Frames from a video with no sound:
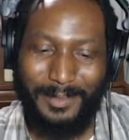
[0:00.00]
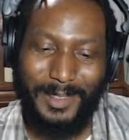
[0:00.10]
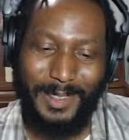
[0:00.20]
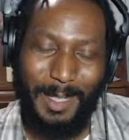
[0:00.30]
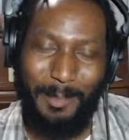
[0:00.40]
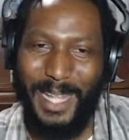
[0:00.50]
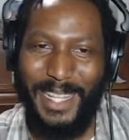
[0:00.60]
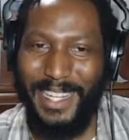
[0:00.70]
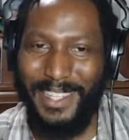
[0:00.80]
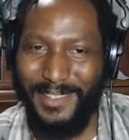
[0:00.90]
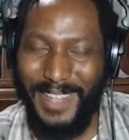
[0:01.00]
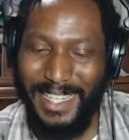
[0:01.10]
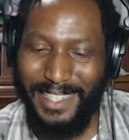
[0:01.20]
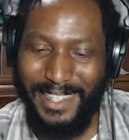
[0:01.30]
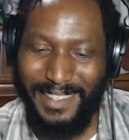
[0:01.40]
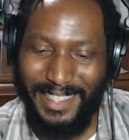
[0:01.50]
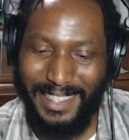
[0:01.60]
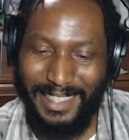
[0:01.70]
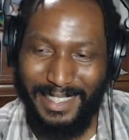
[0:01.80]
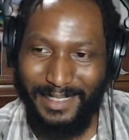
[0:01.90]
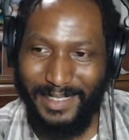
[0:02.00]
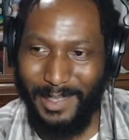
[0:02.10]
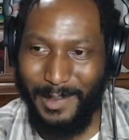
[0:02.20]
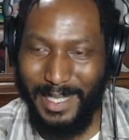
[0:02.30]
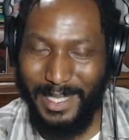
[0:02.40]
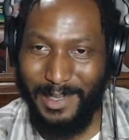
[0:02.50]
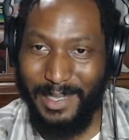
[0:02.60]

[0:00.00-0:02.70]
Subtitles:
But it's fine. You don't have to if you don't want to.